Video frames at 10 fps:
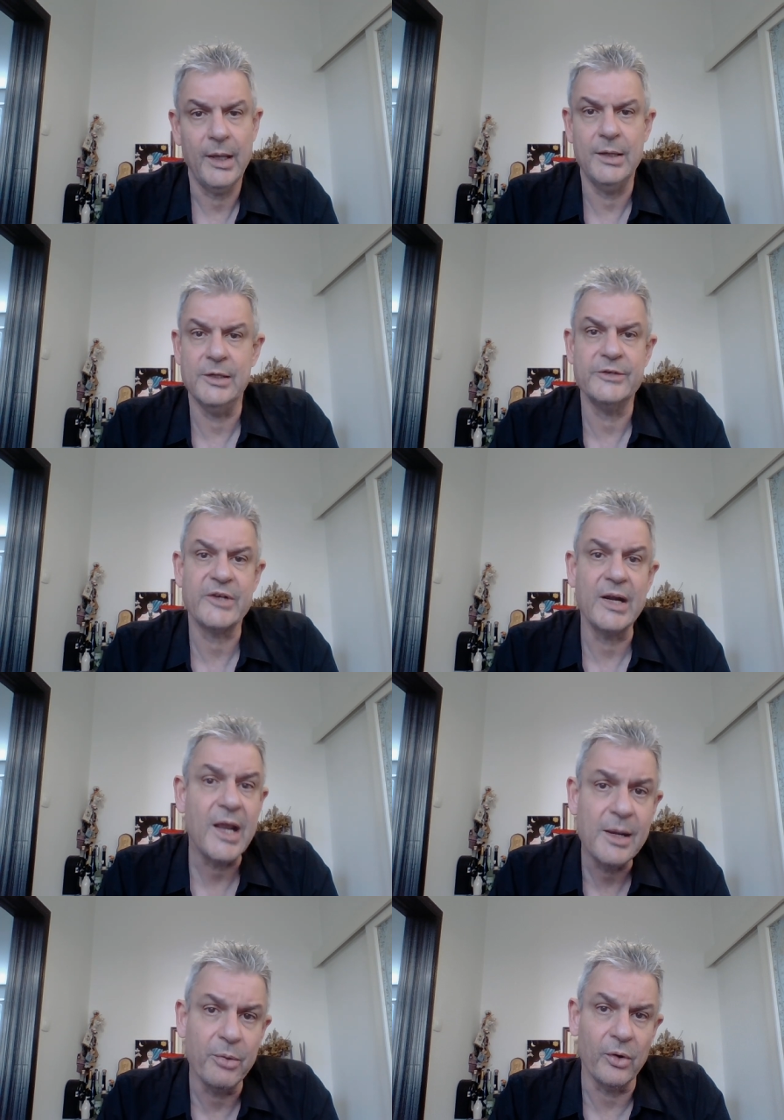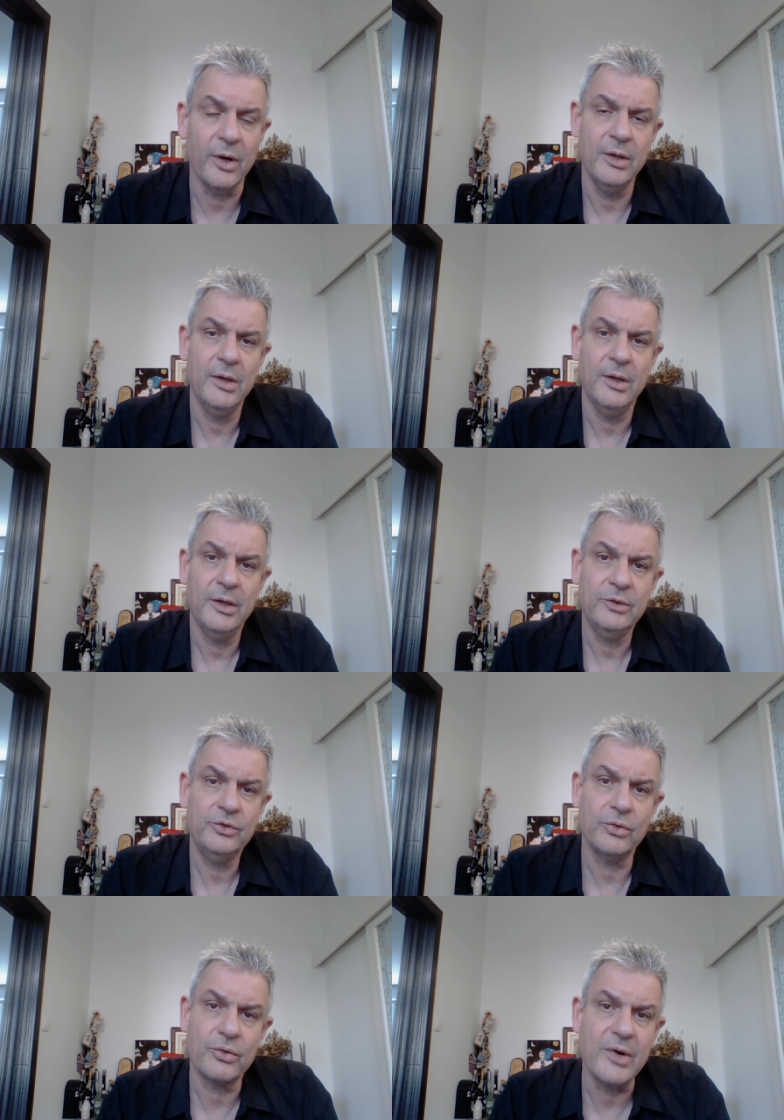He is unable
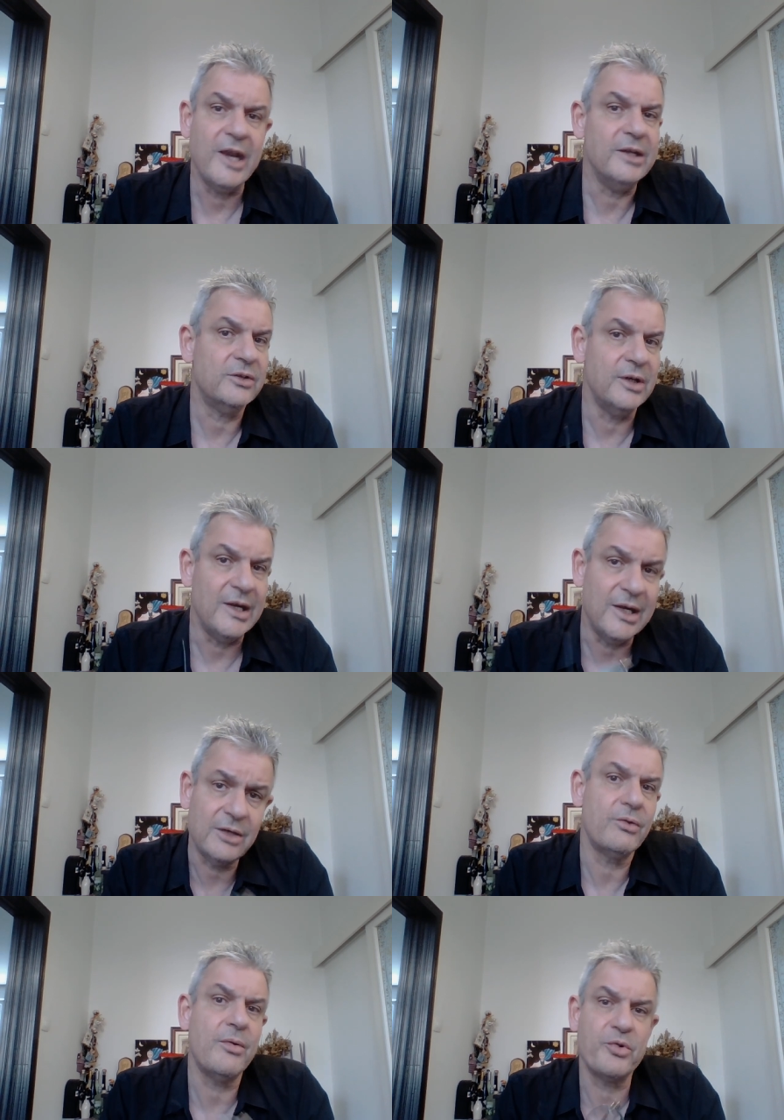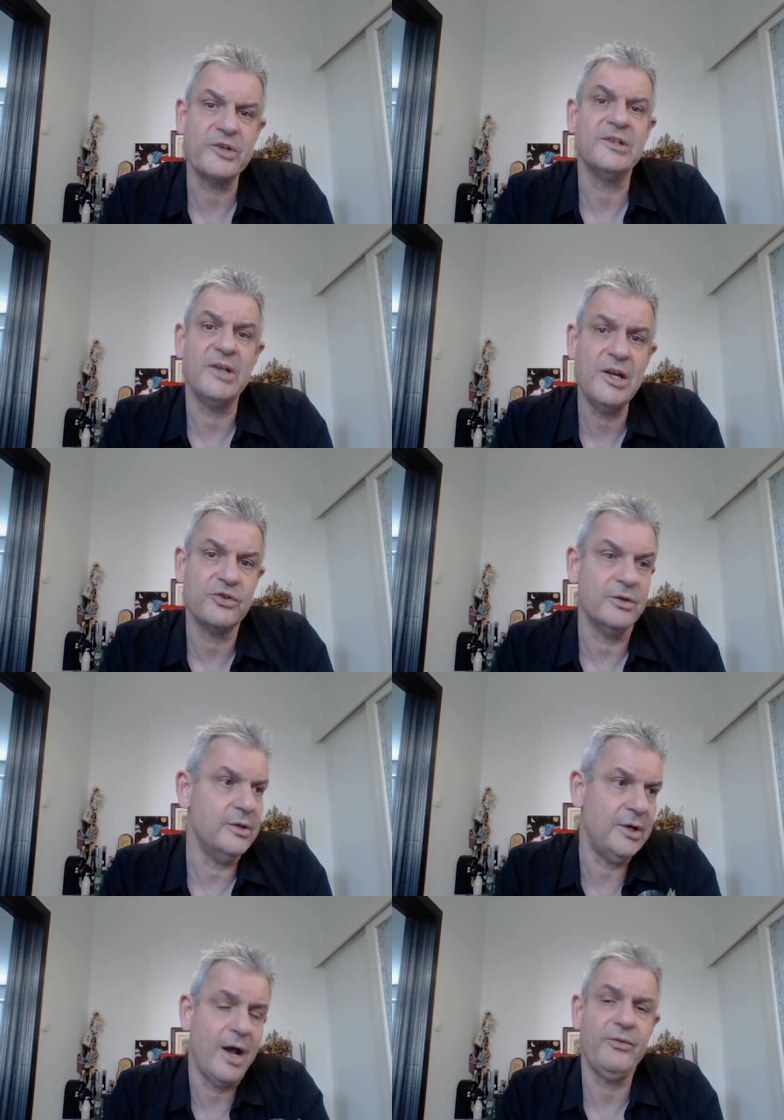to create an inner representation,
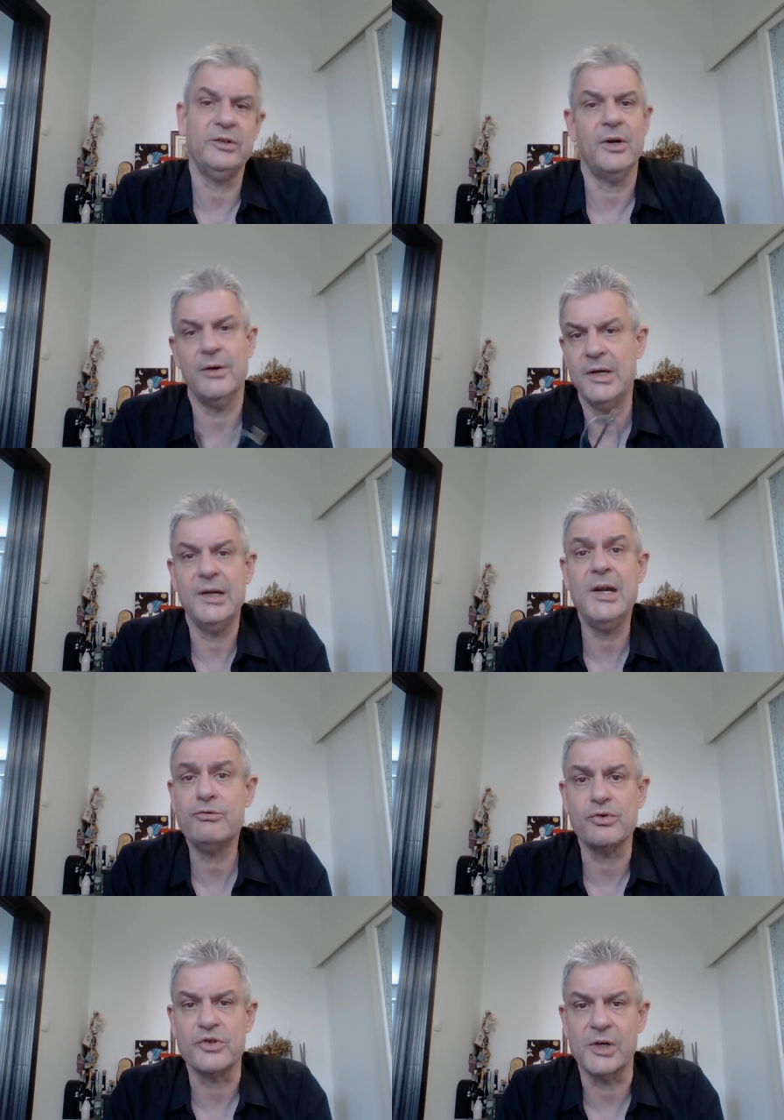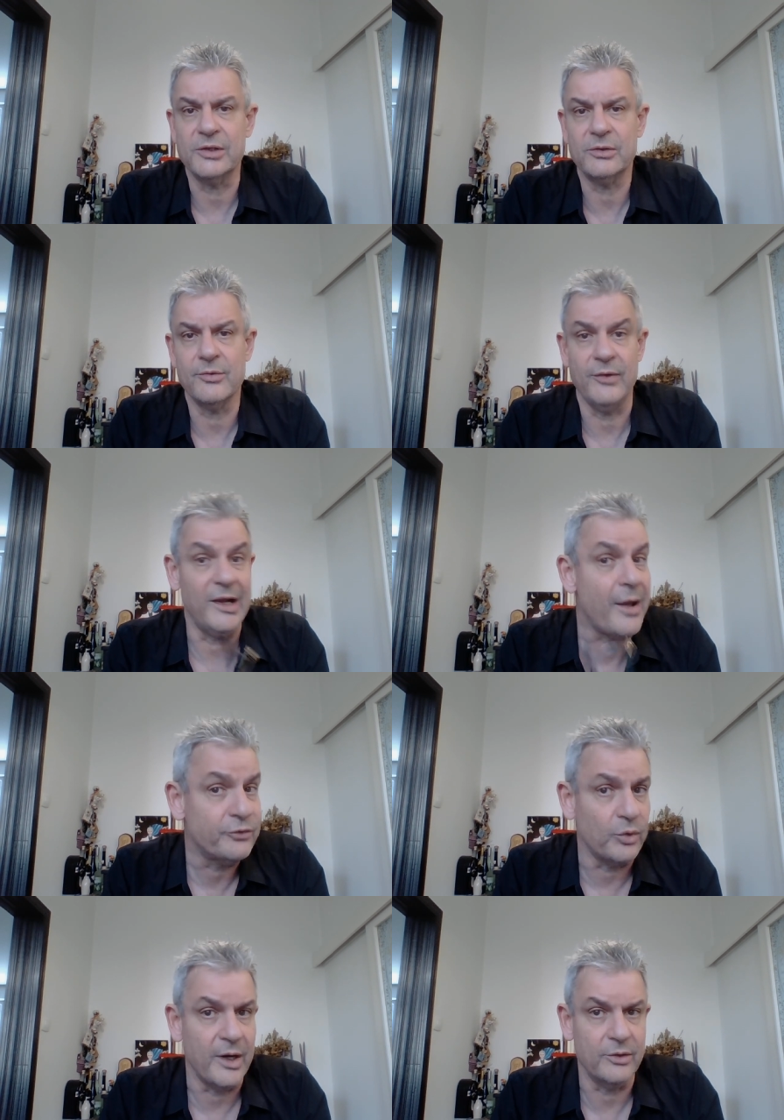an avatar, an introject of a
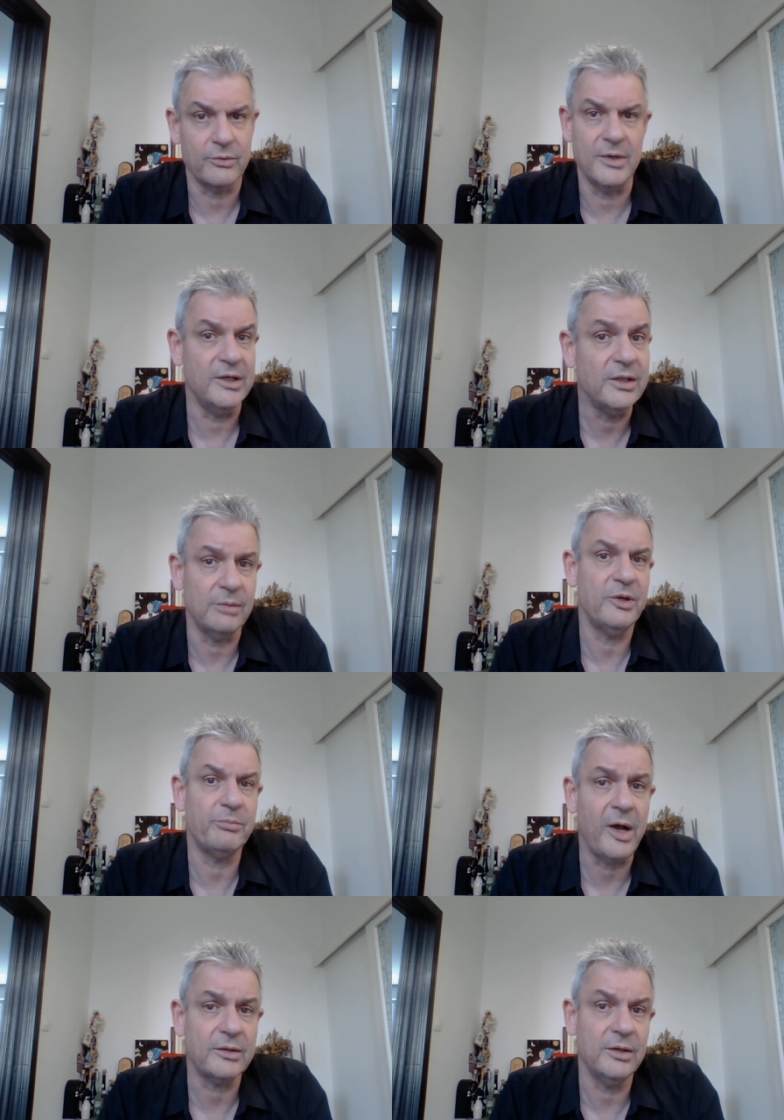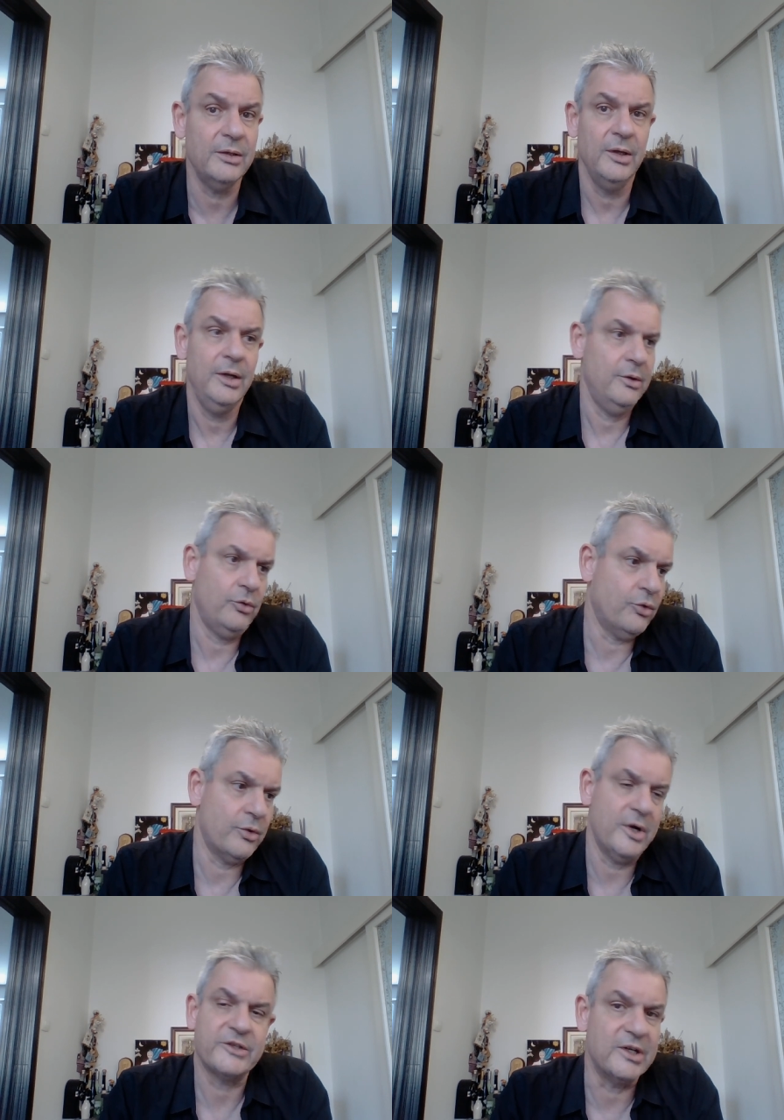loved one or an intimate partner
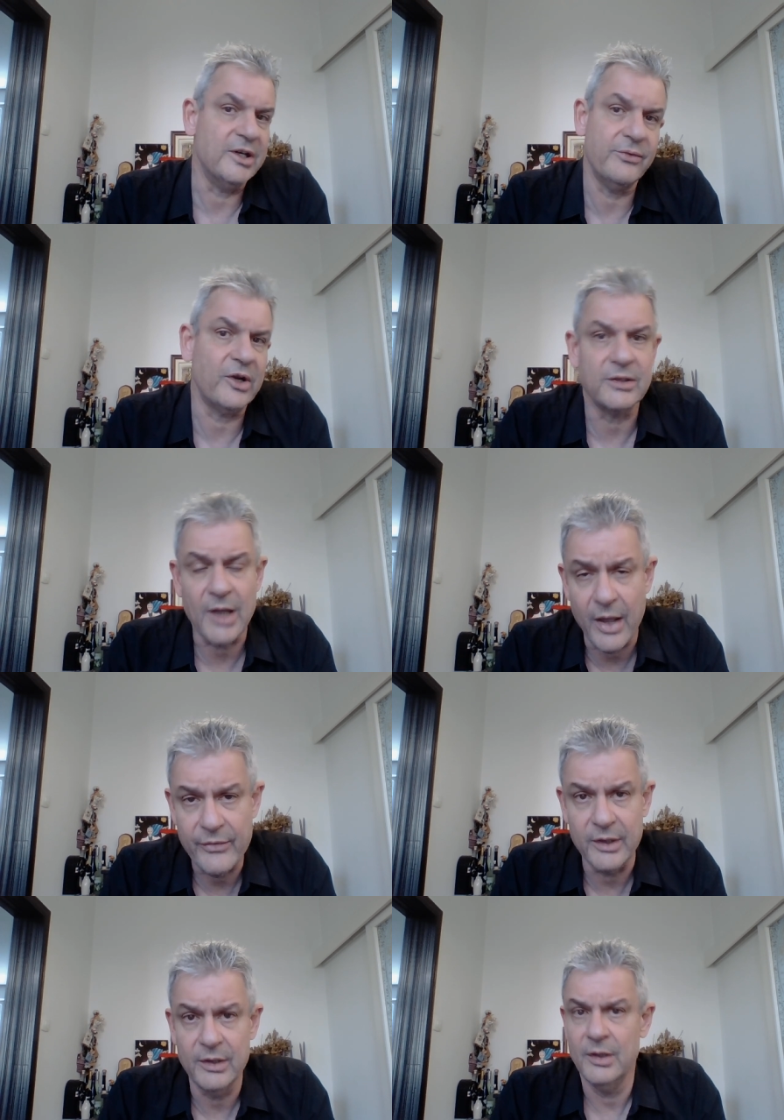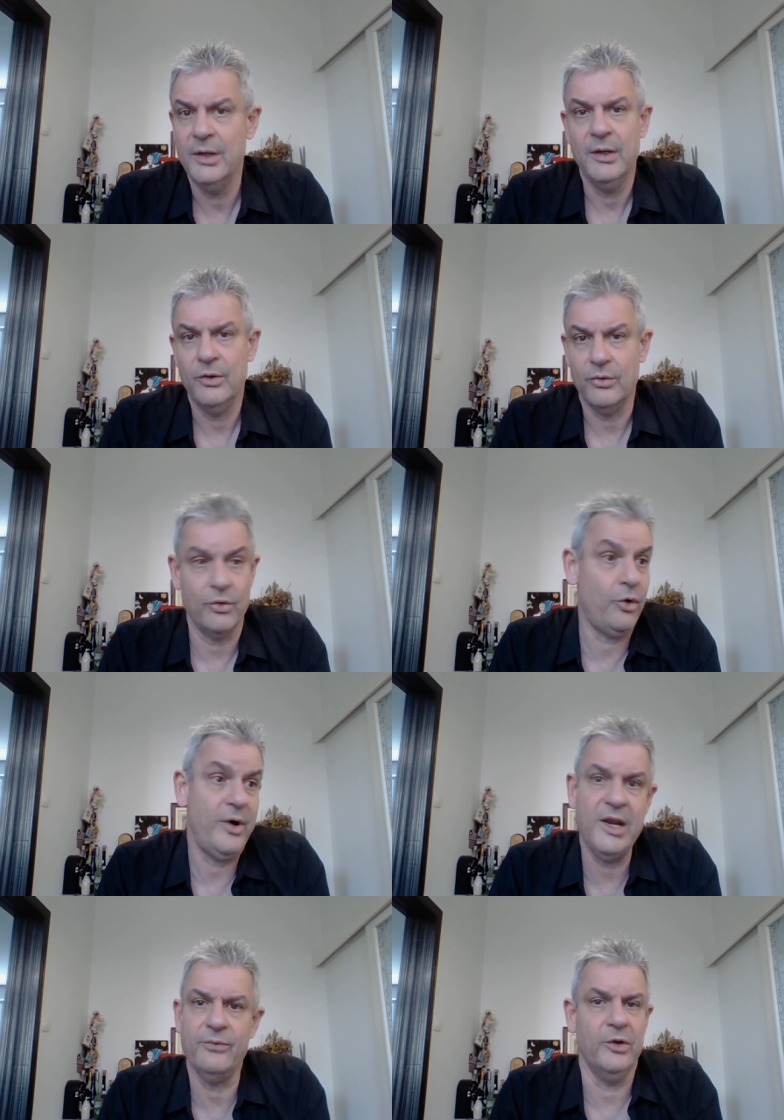or a significant other
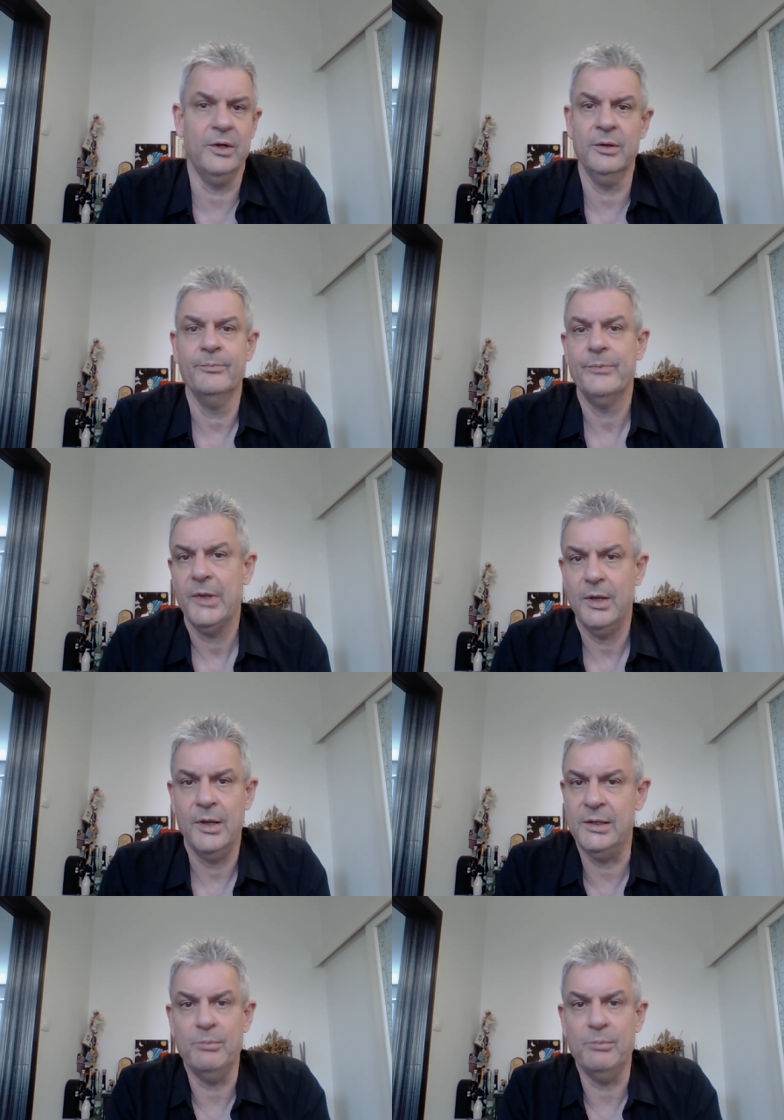or even an